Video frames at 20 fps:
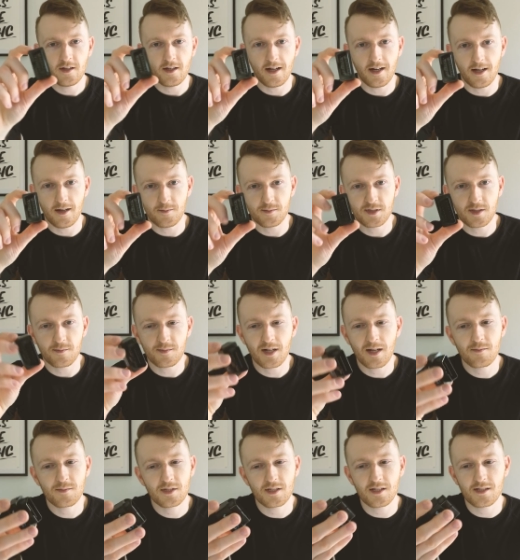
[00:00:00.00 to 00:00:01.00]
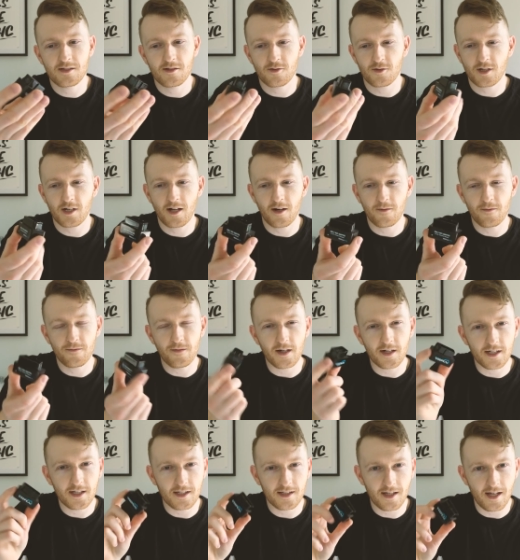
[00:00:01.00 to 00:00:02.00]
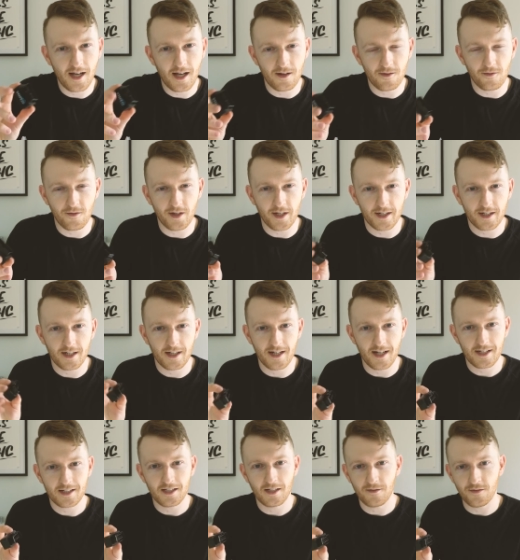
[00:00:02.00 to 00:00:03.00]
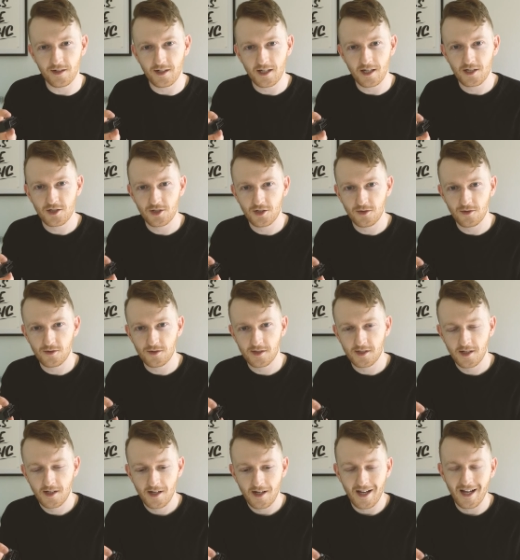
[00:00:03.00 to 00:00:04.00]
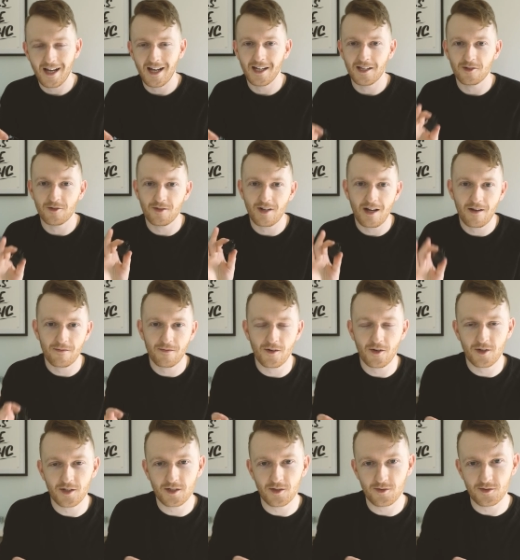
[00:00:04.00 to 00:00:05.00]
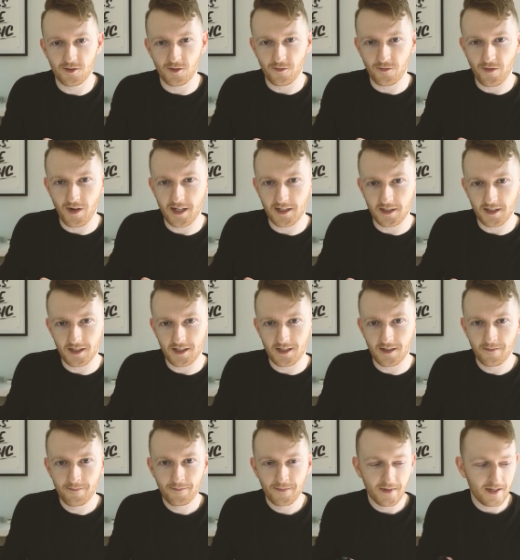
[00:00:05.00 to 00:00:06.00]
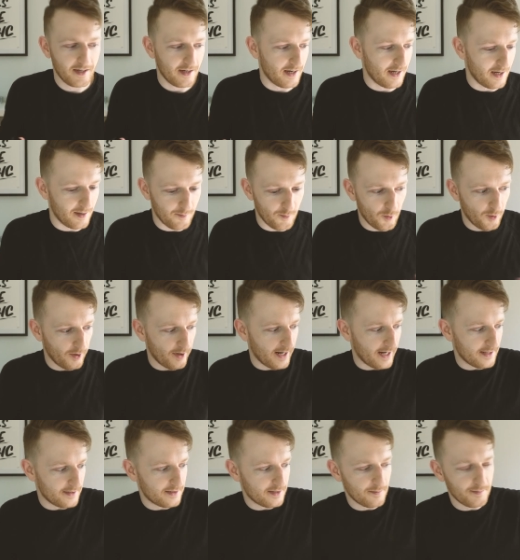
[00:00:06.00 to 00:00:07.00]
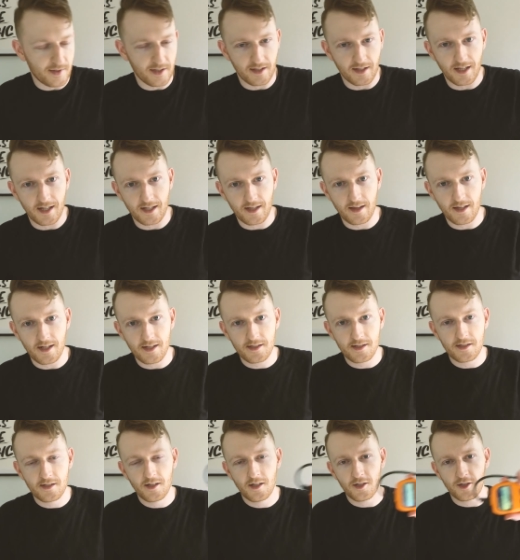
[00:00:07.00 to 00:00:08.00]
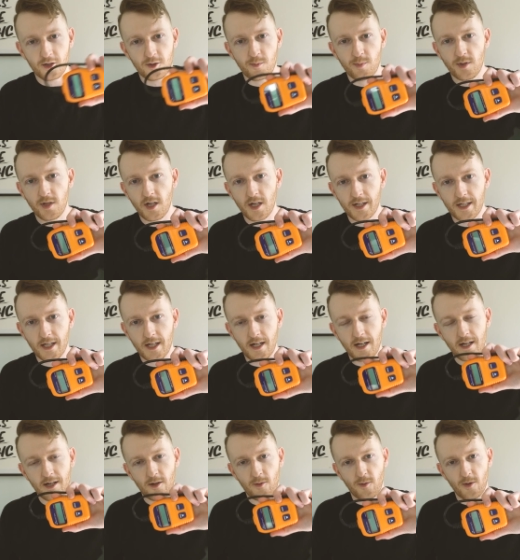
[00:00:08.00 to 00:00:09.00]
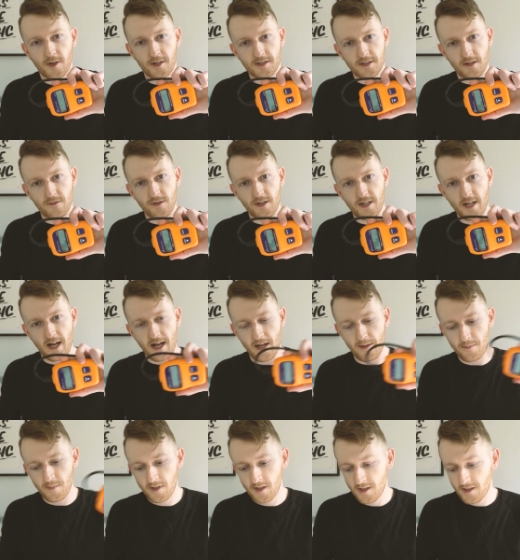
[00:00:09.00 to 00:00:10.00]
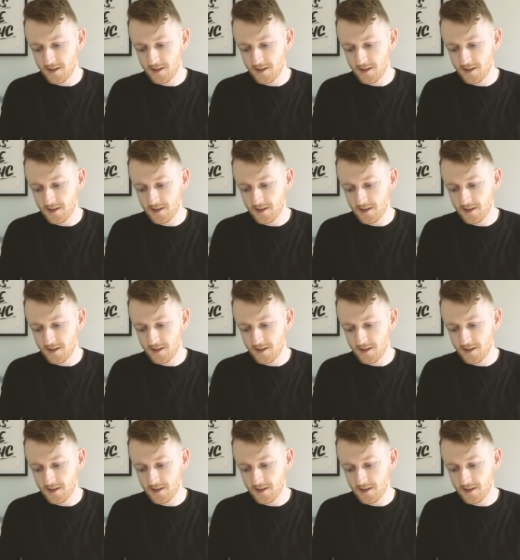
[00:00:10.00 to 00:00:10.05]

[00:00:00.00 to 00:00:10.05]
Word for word: Um, sometimes these are kind of funky. They have like connectivity issues and they're not very user friendly. Um, whereas something like this, you plug in and it works every time.